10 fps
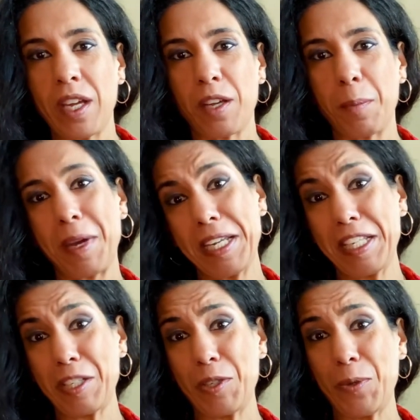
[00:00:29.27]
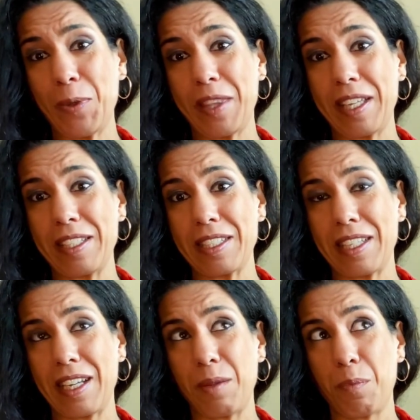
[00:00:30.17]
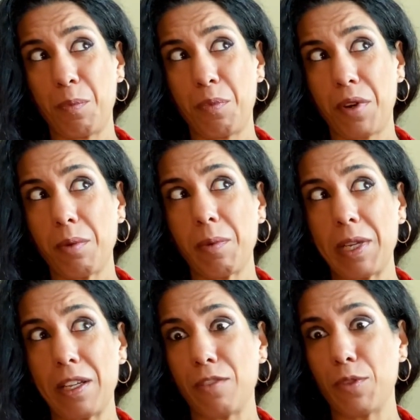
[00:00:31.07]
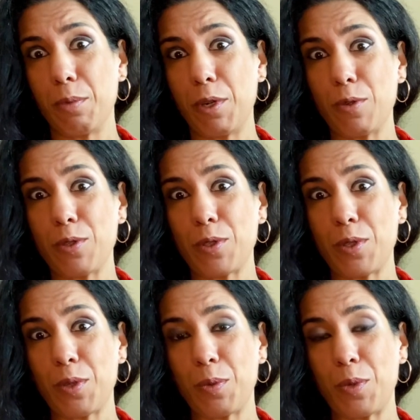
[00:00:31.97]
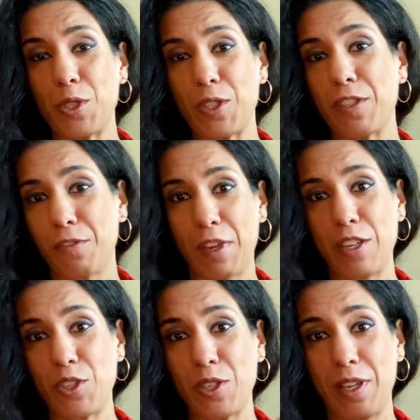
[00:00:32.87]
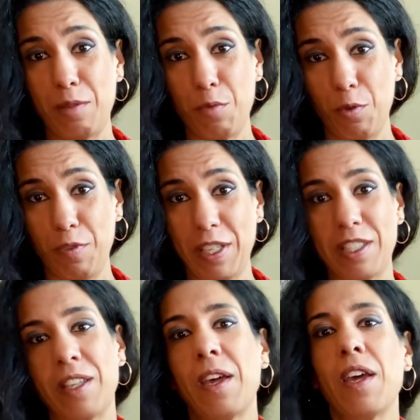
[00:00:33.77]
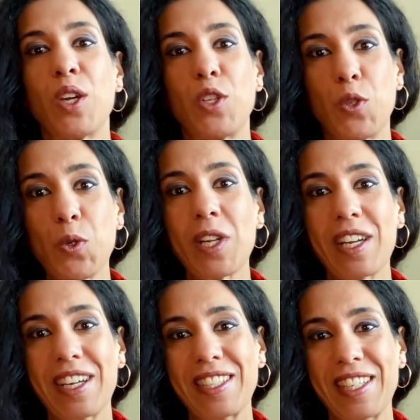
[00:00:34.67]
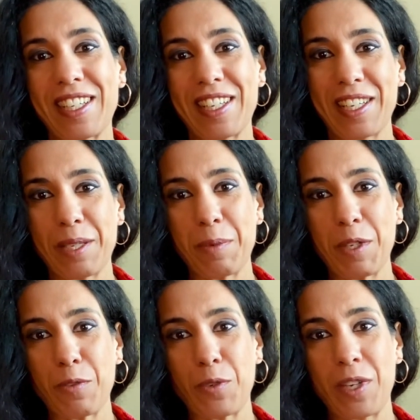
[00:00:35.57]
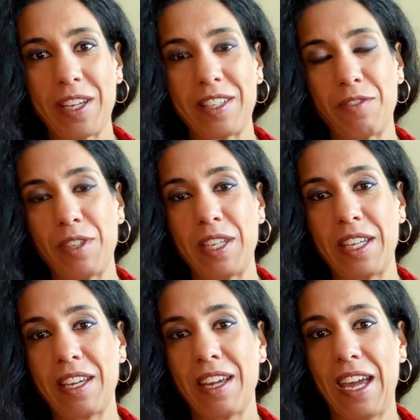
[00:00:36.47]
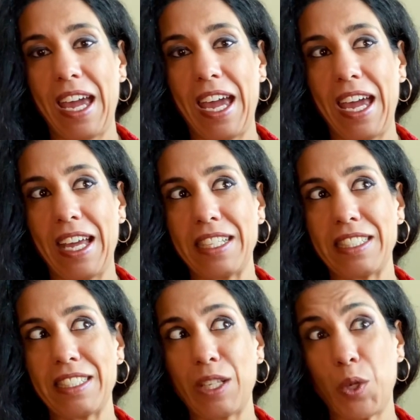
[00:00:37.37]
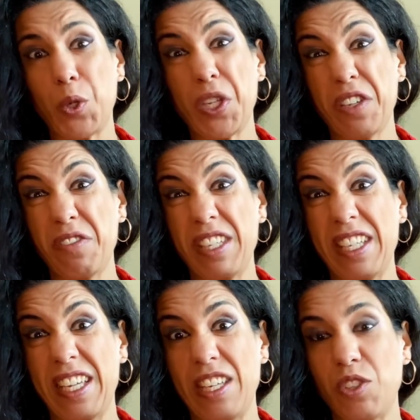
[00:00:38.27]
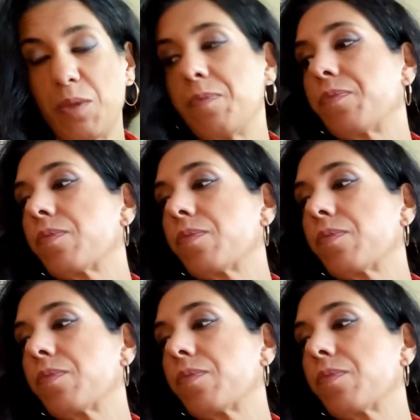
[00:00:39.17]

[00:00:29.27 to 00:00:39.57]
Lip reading: combining the two things that I probably love the most, which is fashion and movies, utilizing a little bit of creativity and a whole lot of dedication.